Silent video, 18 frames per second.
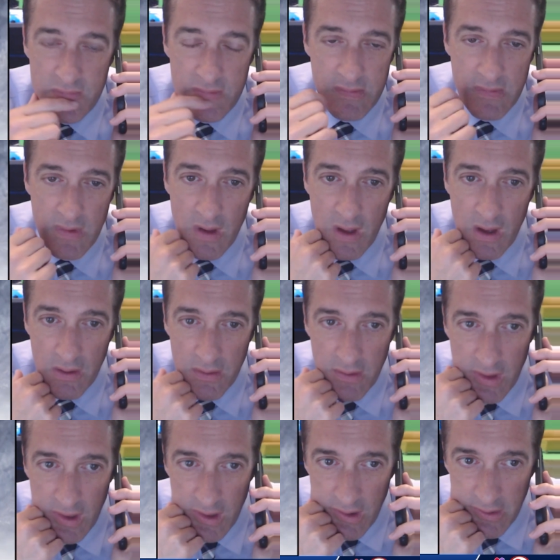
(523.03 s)

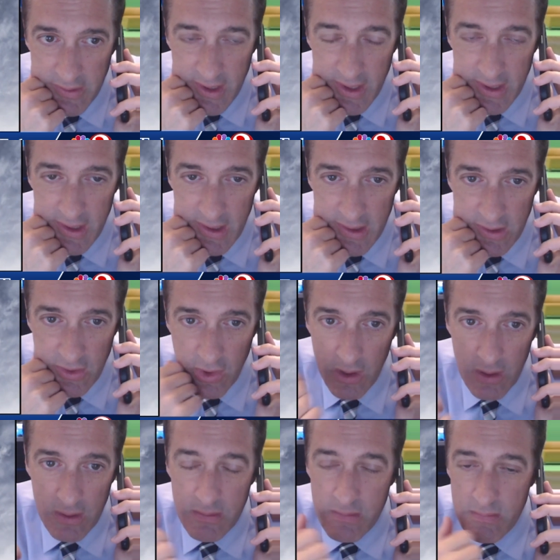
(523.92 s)
No. Yeah.
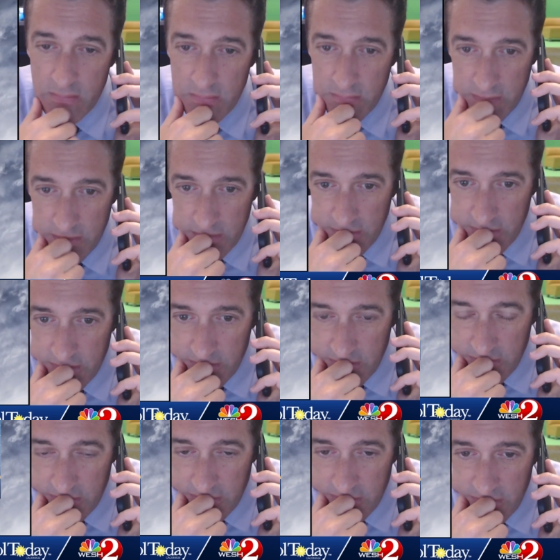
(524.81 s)
Good.
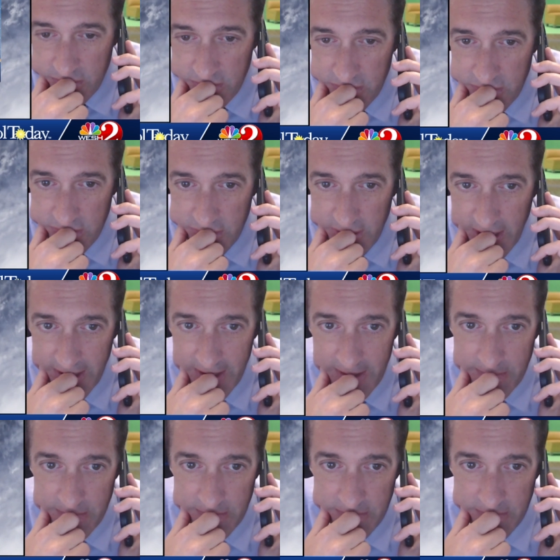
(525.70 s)
All right.